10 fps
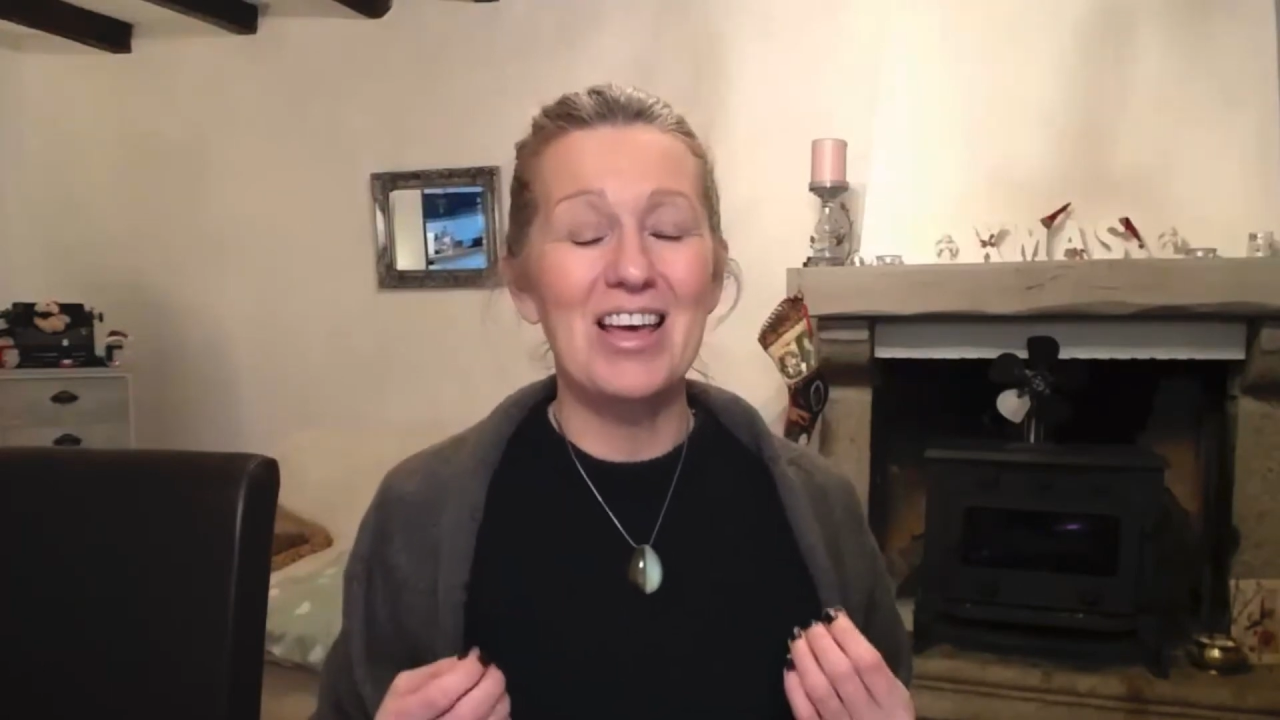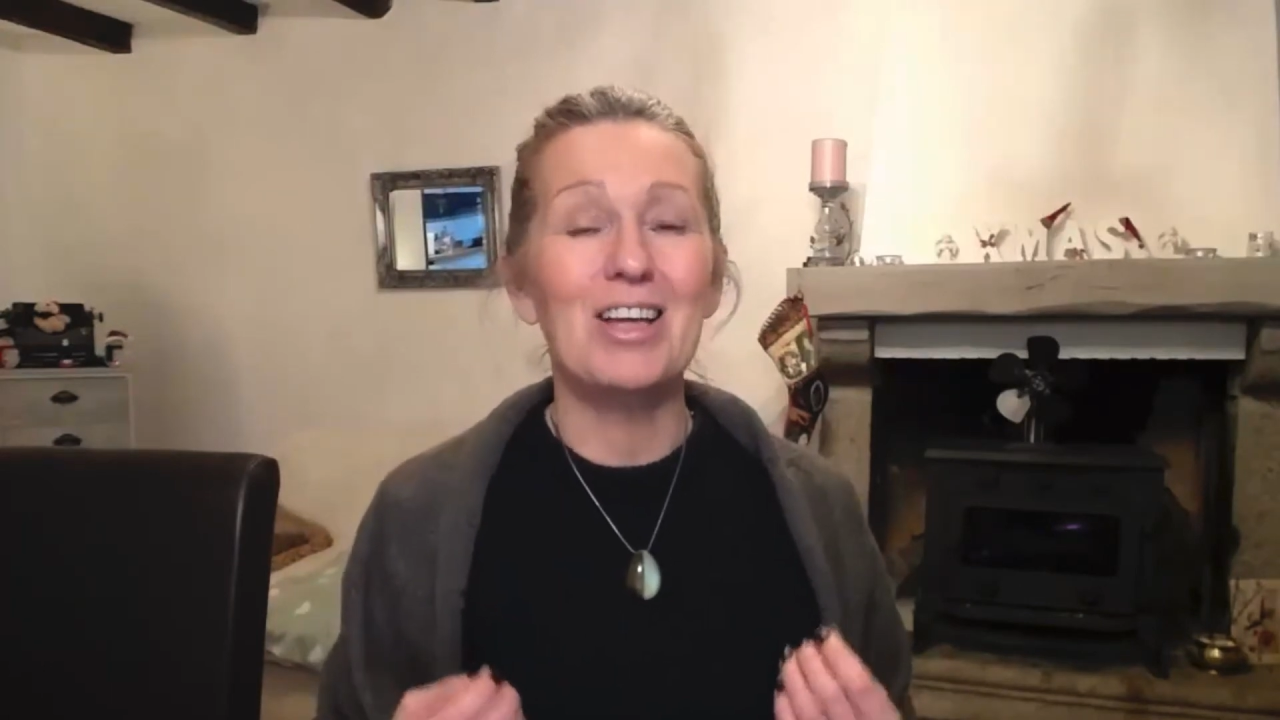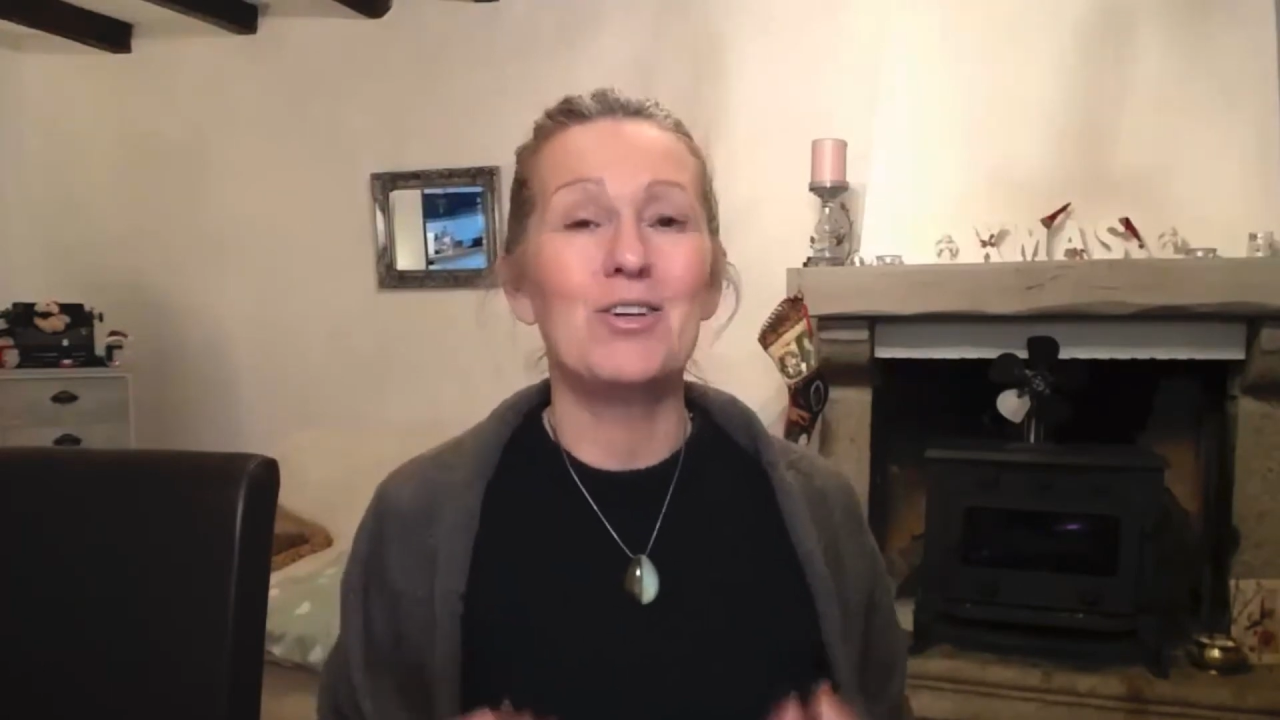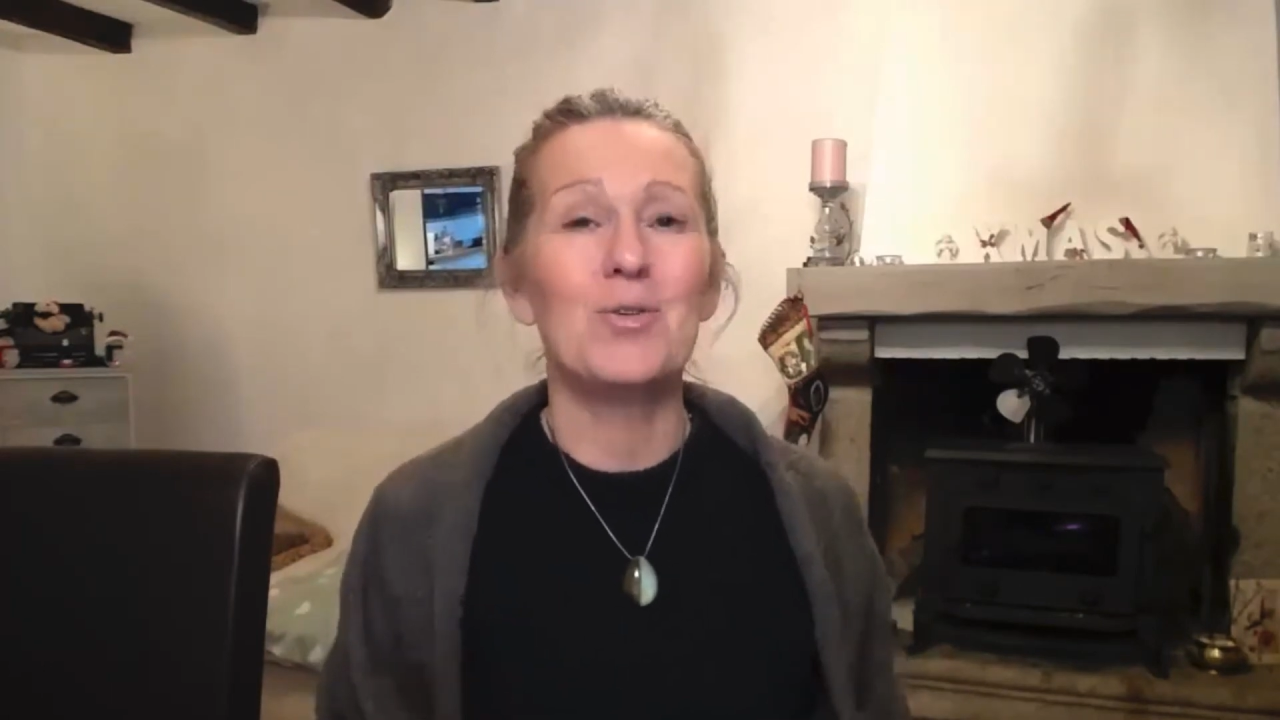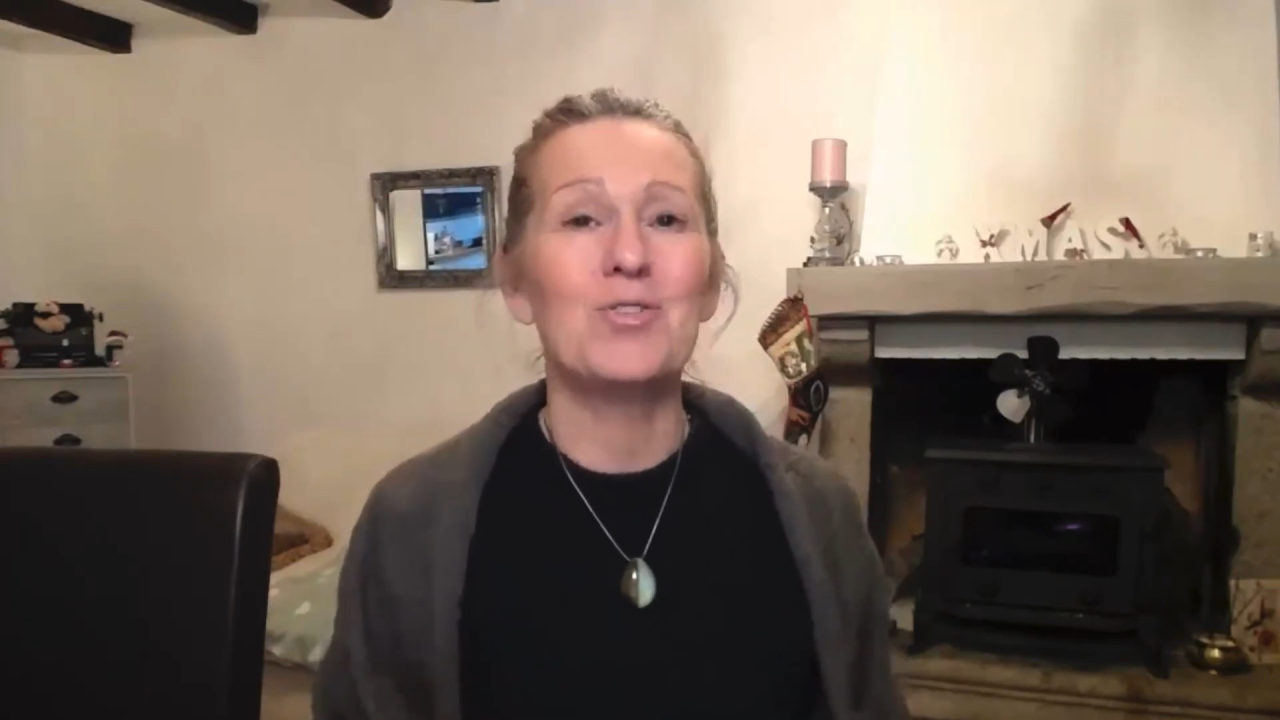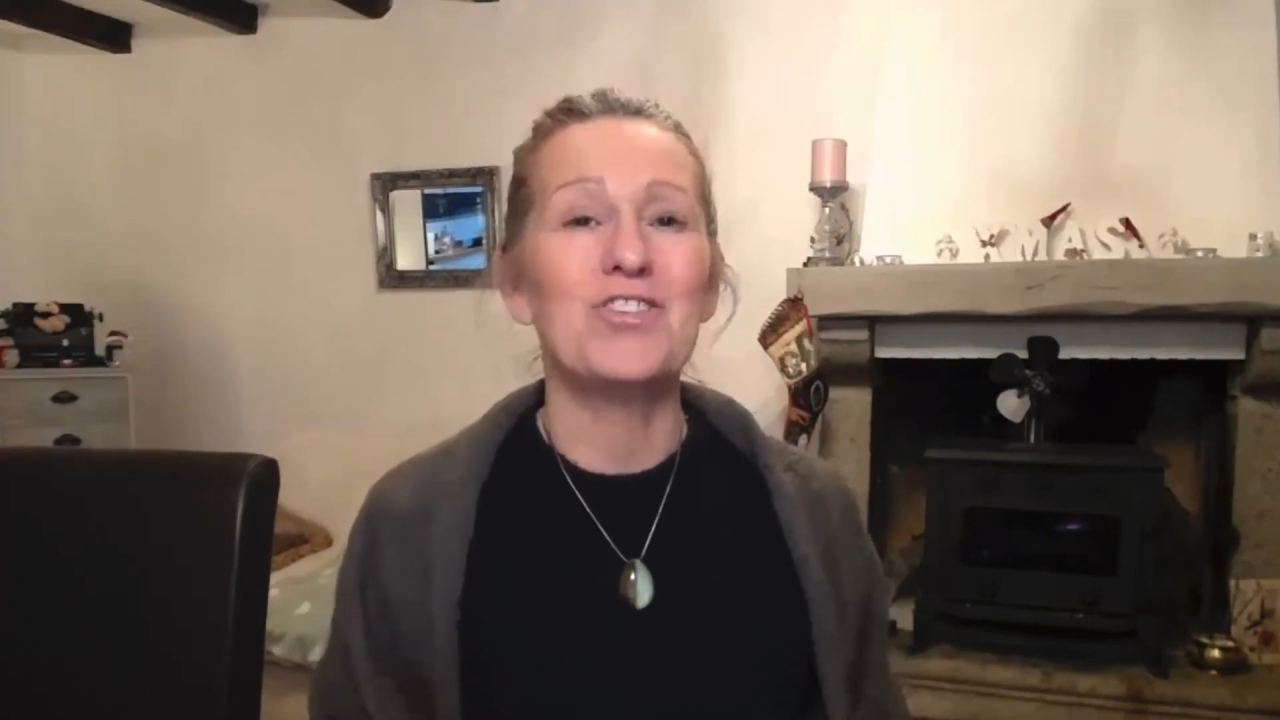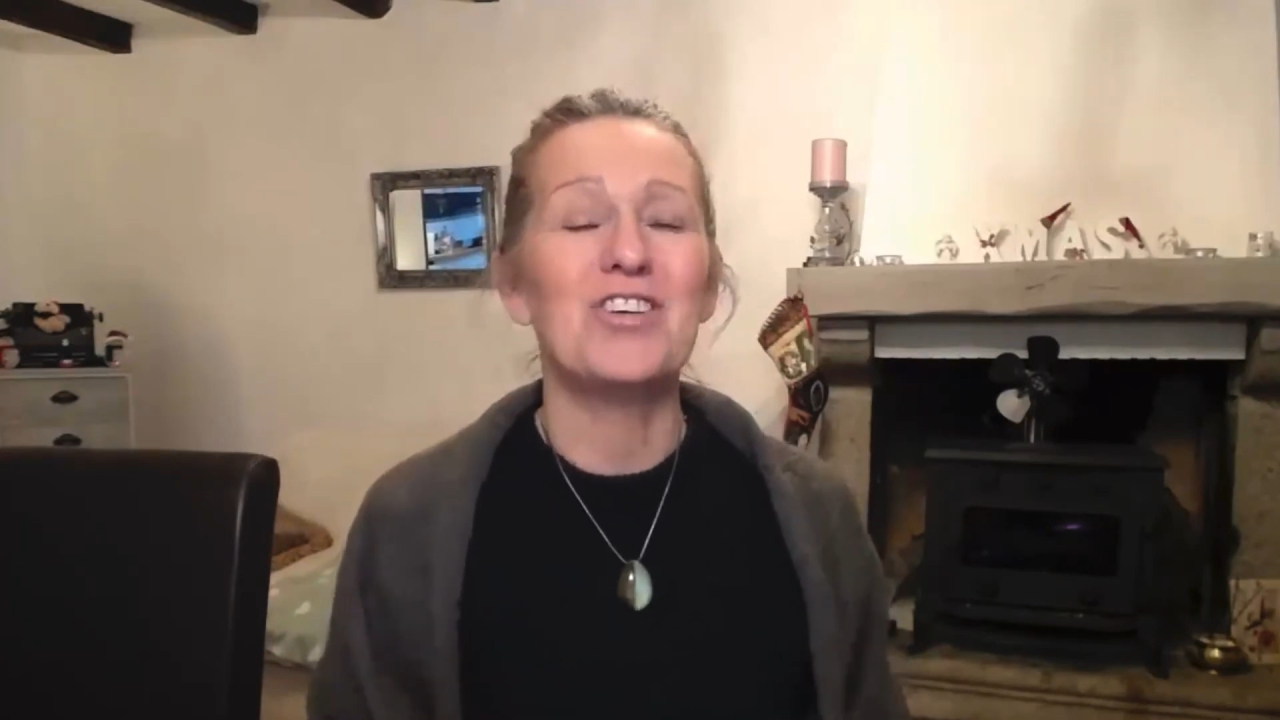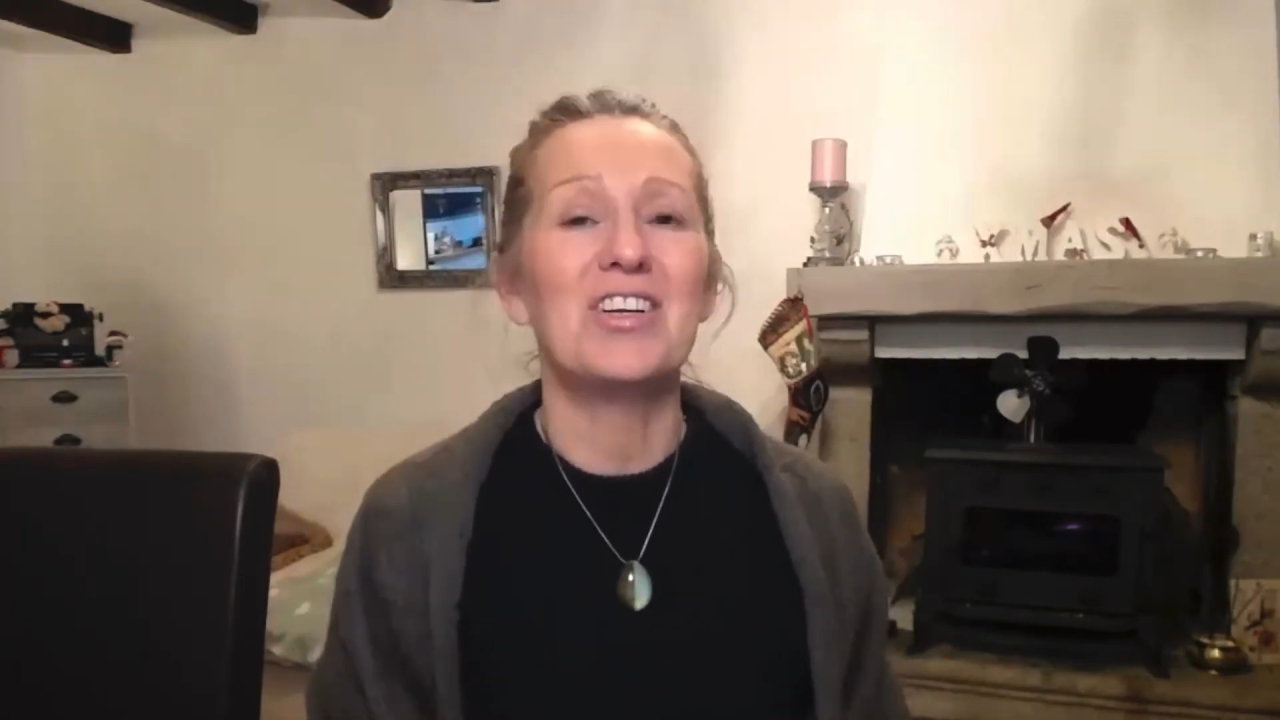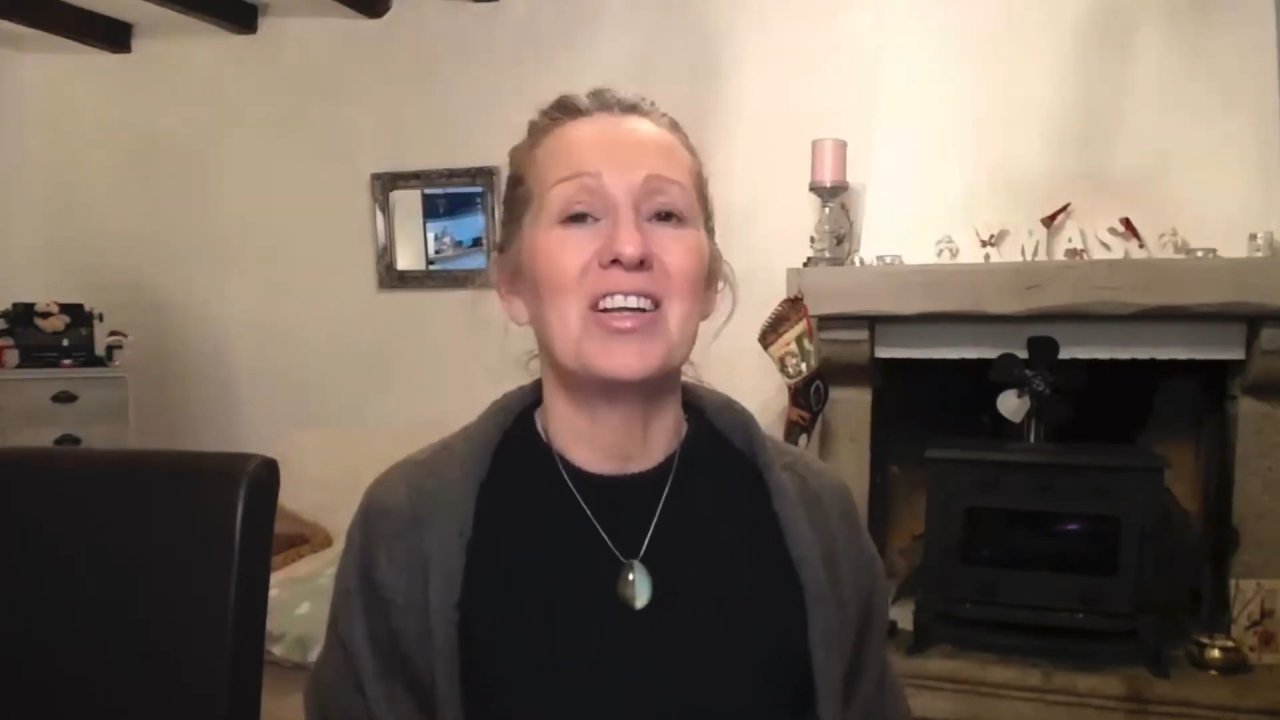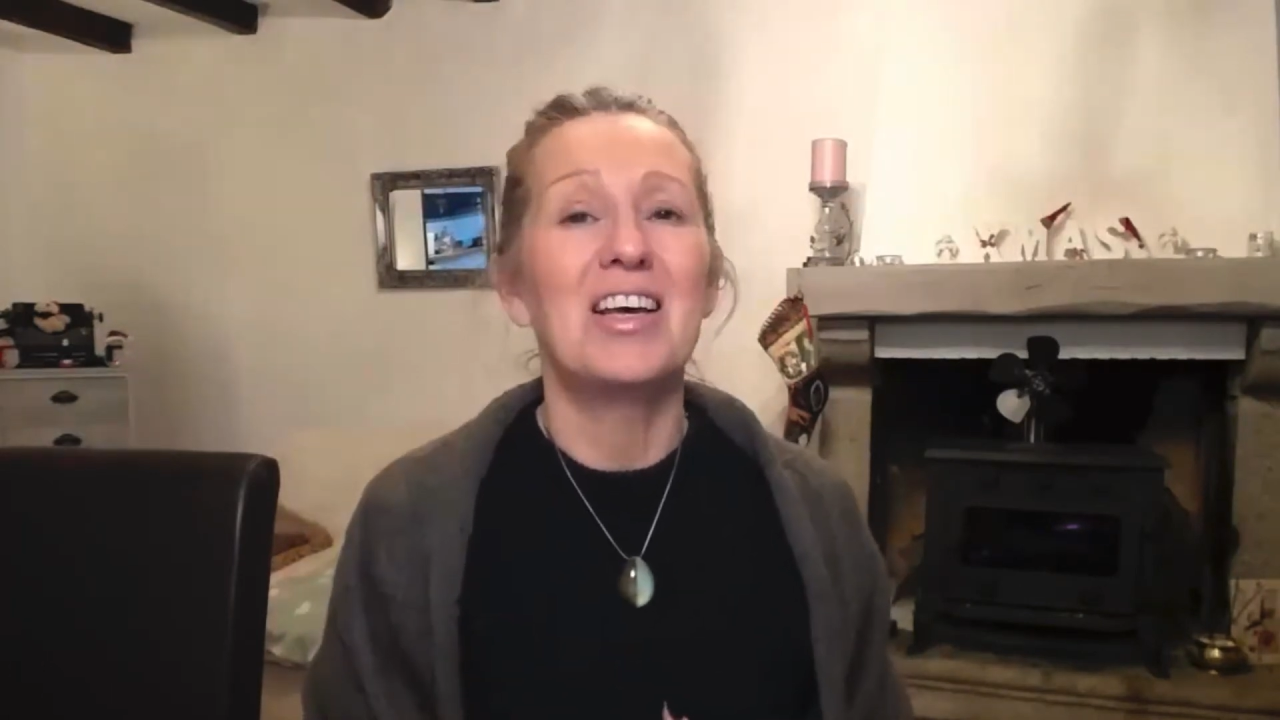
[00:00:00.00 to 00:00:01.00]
launched an